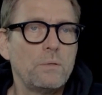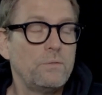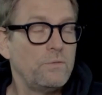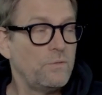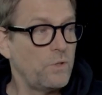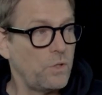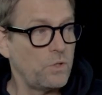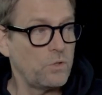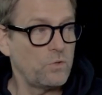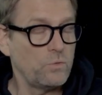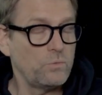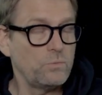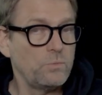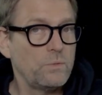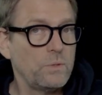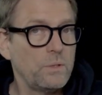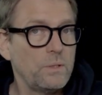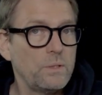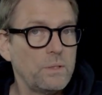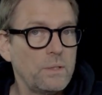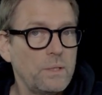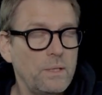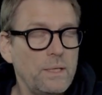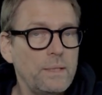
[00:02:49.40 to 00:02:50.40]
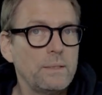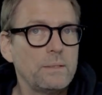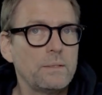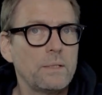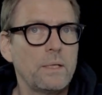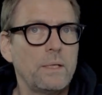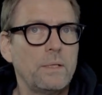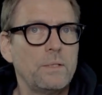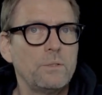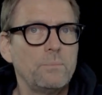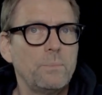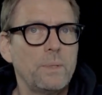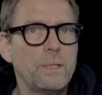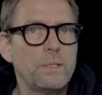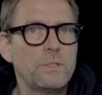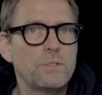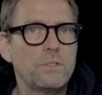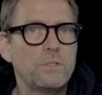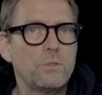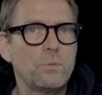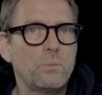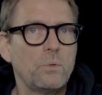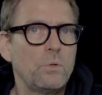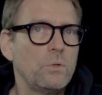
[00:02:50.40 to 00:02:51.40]
foam, and thus make
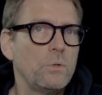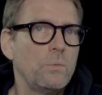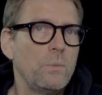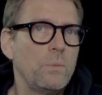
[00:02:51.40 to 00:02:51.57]
smooth